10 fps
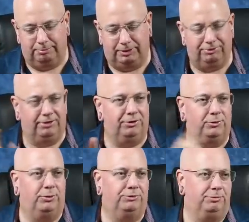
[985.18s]
My favorite
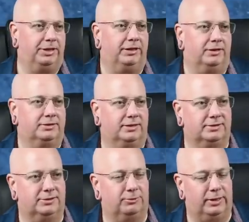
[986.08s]
quote from Nikola
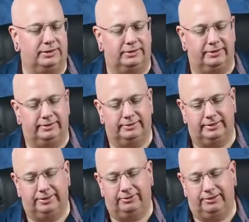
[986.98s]
Tesla, right there.
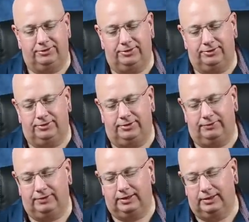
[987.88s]
There ends it.
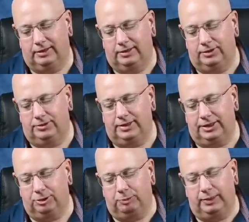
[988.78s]
So, you
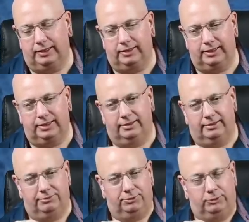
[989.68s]
take your pick. Like
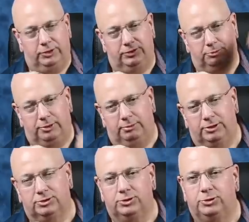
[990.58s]
uh, if you went to
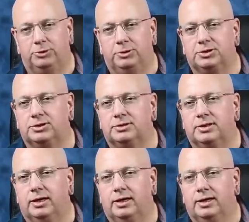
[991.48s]
public school, which
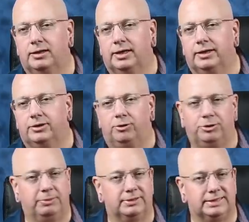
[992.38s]
is like an
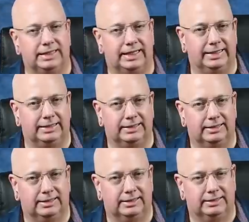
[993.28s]
ultimate sin.
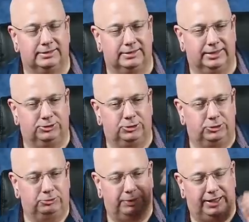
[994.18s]
There's like
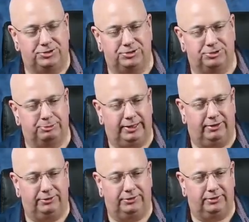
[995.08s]
two pages
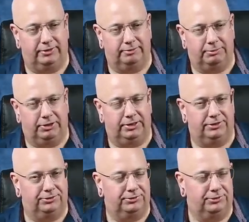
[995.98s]
about uh,
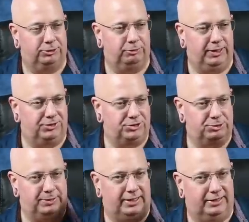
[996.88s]
American history, two
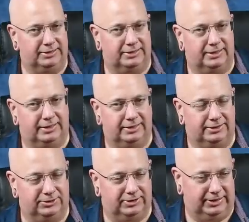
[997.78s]
pages about
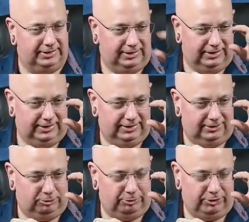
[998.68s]
Einstein, and there's like
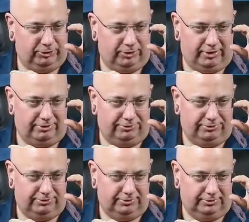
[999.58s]
a little
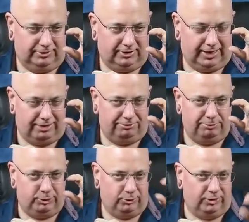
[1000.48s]
paragraph or half
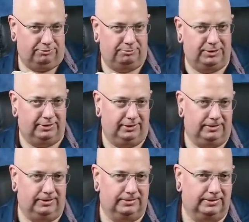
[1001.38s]
a paragraph about
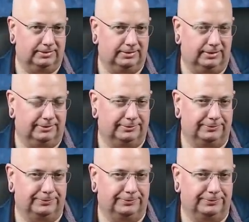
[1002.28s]
Nikola Tesla.